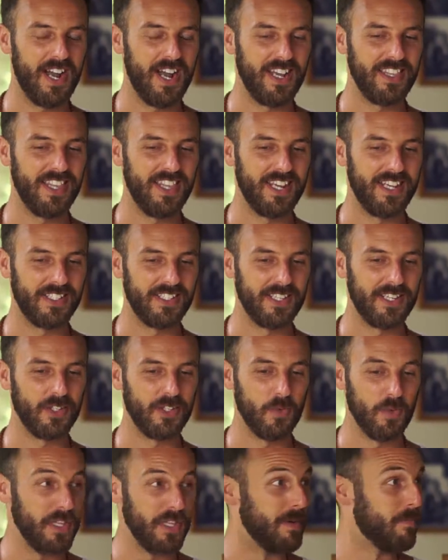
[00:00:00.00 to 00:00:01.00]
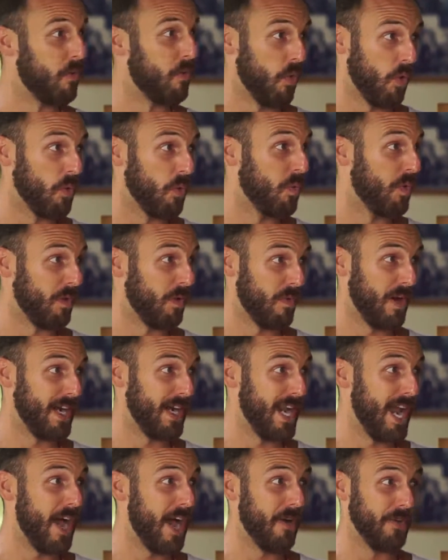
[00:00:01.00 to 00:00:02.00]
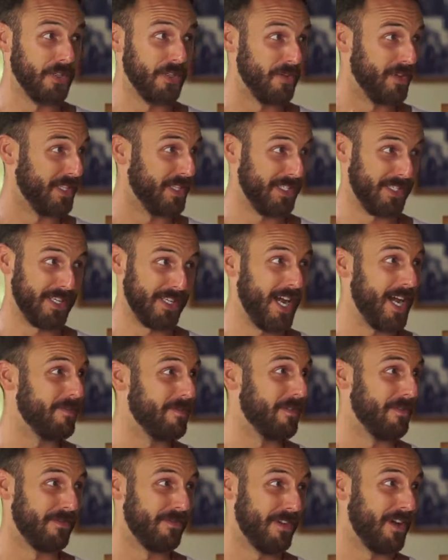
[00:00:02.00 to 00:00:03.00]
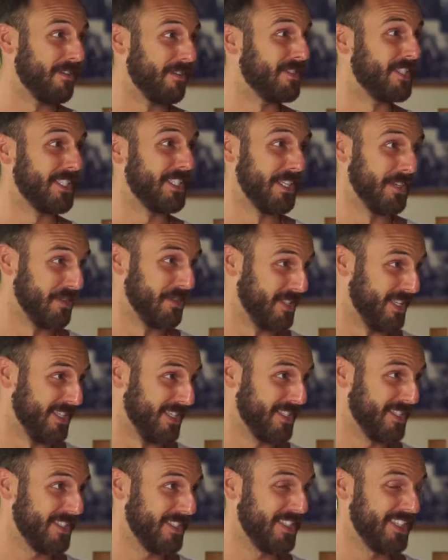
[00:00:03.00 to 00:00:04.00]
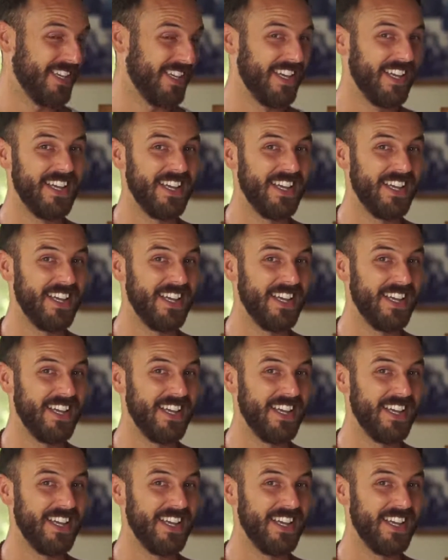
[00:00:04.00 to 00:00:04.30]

I think, is a really important one right now during this time of stillness.